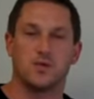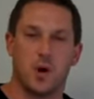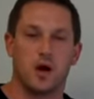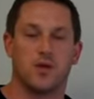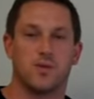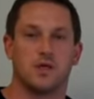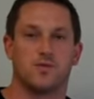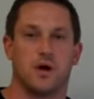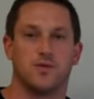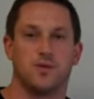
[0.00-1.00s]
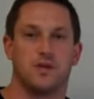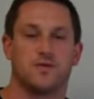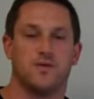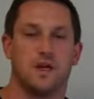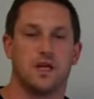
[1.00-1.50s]
It's part of the reason why I'm doing
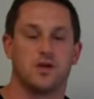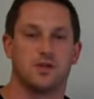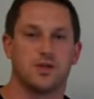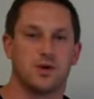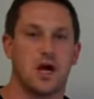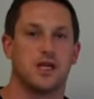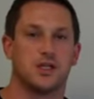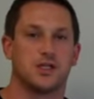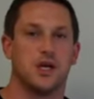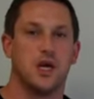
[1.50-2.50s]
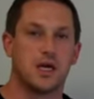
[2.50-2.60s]
this video, is to try to just